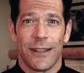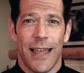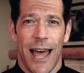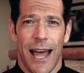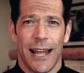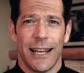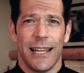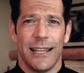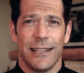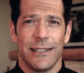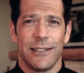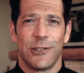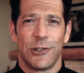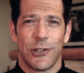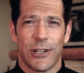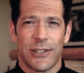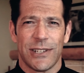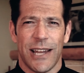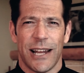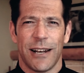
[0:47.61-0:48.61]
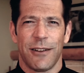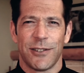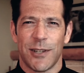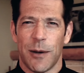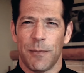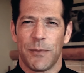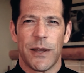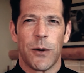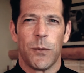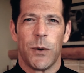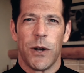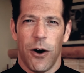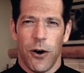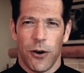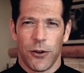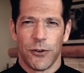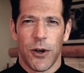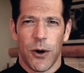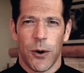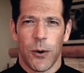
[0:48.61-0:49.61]
That is just kind of something we
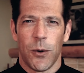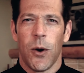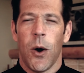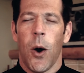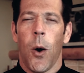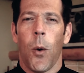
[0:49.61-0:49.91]
all know.